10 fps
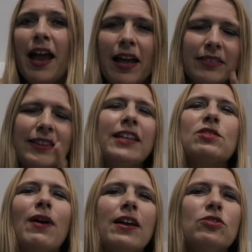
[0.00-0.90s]
And that's
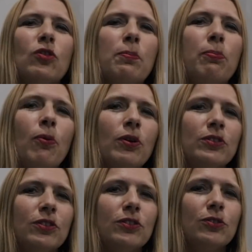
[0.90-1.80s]
why it's so
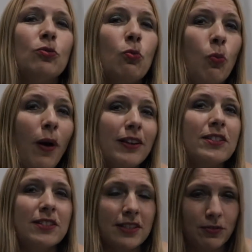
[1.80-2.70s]
important to
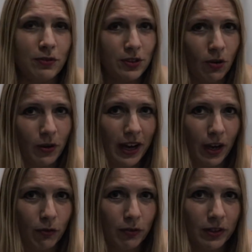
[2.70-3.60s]
watch this video
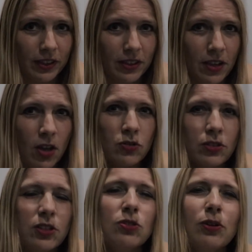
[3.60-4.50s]
carefully, so
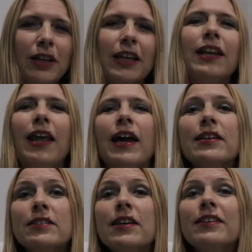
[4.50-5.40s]
that you
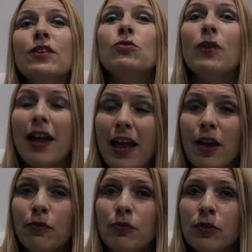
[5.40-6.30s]
realize that you have